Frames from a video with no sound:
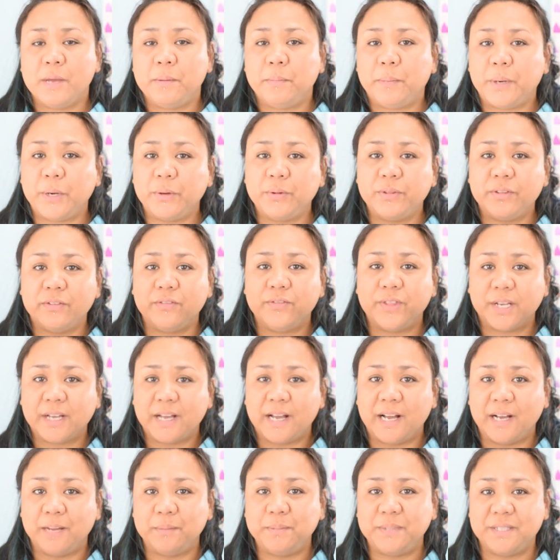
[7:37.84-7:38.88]
Both of the
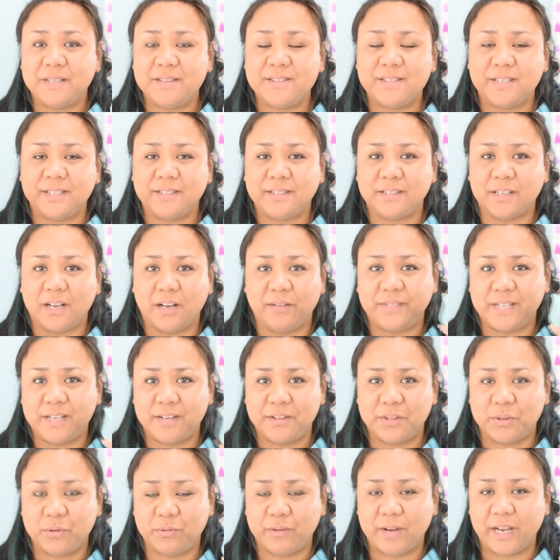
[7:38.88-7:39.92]
cups in the soft
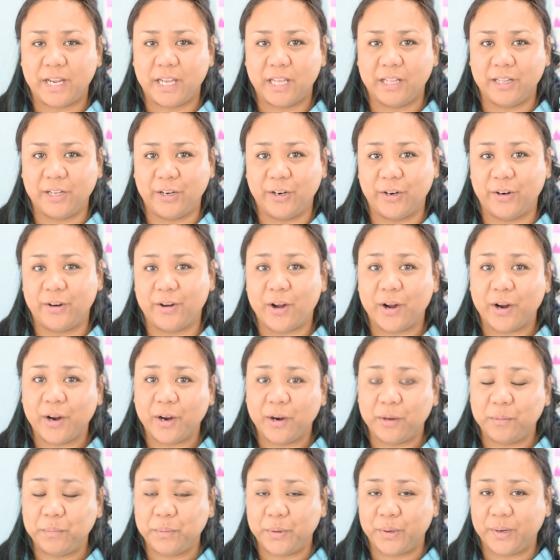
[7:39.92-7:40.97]
and the regular
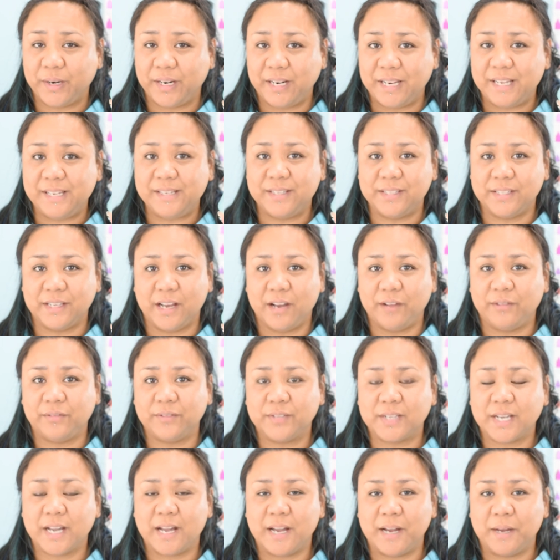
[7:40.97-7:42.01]
are pretty
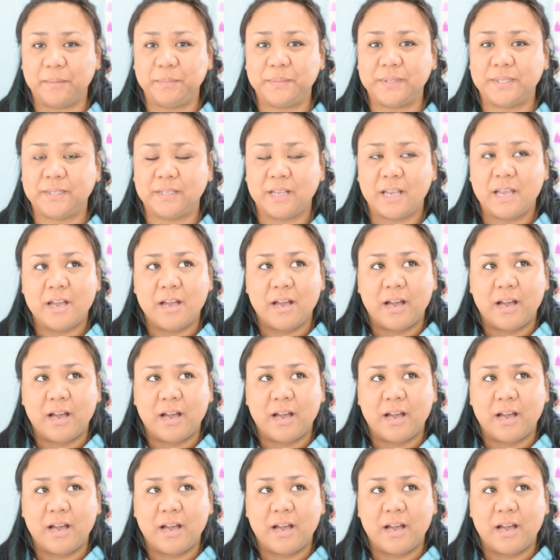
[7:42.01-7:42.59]
soft cups.